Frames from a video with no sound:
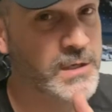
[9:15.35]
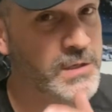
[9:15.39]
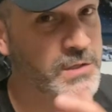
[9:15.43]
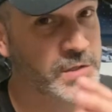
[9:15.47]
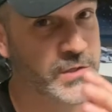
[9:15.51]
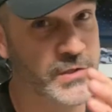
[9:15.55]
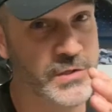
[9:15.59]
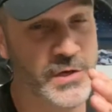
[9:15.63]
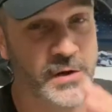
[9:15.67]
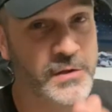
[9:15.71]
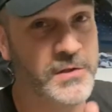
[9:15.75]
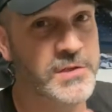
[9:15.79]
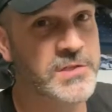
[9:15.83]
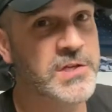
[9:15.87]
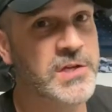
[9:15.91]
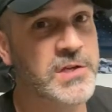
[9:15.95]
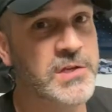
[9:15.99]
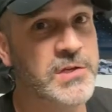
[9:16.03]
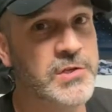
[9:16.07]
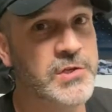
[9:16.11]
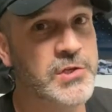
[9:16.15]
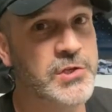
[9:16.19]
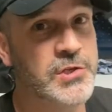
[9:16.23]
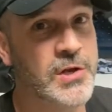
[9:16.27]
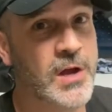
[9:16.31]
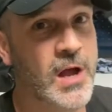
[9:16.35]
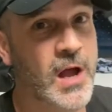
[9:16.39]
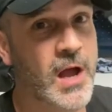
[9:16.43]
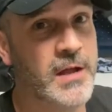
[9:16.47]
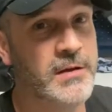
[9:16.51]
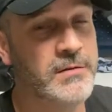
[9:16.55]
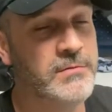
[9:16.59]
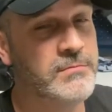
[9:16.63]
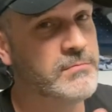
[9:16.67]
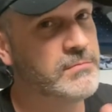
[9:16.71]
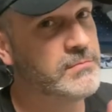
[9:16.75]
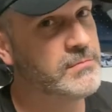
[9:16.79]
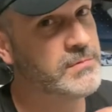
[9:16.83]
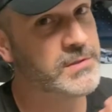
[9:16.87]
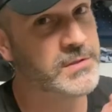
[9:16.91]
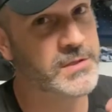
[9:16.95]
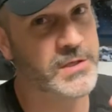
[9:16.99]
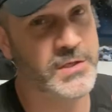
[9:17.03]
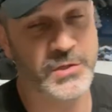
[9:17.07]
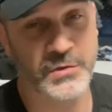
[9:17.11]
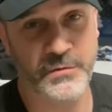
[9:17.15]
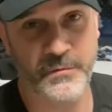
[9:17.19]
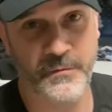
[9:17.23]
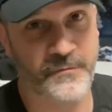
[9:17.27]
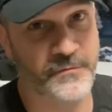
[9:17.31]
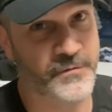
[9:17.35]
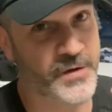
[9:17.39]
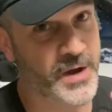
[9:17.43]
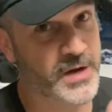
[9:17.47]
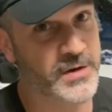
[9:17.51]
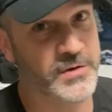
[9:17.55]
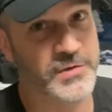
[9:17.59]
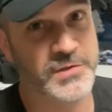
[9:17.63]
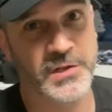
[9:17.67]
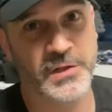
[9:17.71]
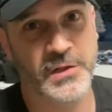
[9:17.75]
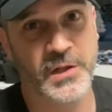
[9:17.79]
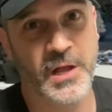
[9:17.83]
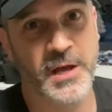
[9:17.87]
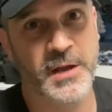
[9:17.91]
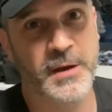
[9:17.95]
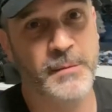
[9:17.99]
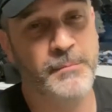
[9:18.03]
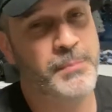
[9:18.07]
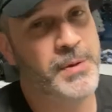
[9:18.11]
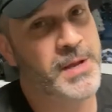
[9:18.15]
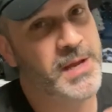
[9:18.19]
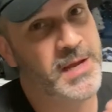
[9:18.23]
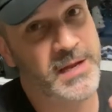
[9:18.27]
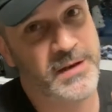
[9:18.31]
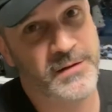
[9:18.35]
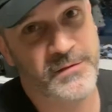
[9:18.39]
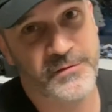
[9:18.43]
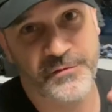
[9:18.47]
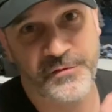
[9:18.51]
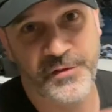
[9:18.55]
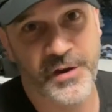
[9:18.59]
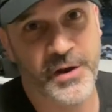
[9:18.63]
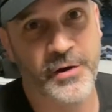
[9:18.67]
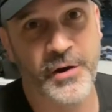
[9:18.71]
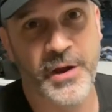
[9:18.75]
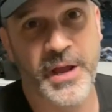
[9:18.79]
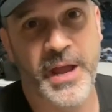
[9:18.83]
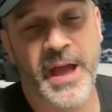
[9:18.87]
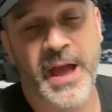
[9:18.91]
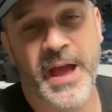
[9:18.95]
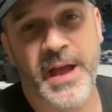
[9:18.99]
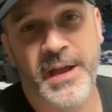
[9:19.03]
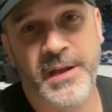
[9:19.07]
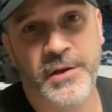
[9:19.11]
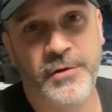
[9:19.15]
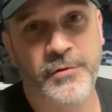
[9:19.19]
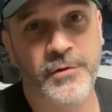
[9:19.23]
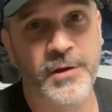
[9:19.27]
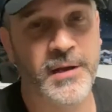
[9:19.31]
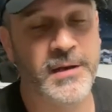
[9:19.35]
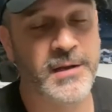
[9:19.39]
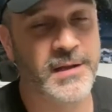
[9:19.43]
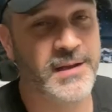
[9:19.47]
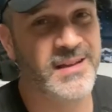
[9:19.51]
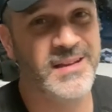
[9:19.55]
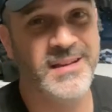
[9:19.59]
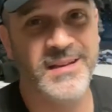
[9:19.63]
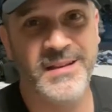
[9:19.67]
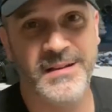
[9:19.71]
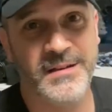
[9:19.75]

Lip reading: Charlie's a good shot. He fires a lot of paint, very accurate.